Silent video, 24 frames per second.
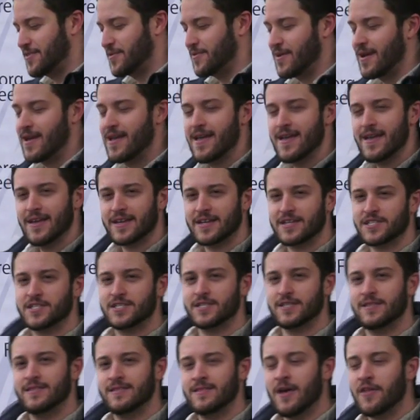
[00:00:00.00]
the
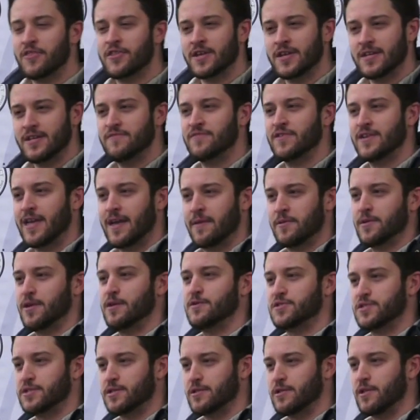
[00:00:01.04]
because nothing even came
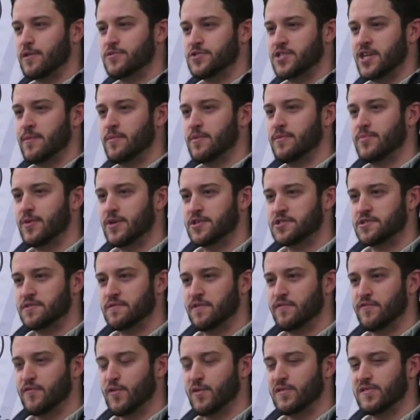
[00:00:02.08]
close to the low chamber pressure of
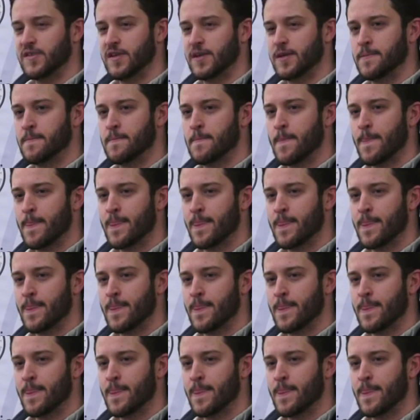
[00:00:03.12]
the 410.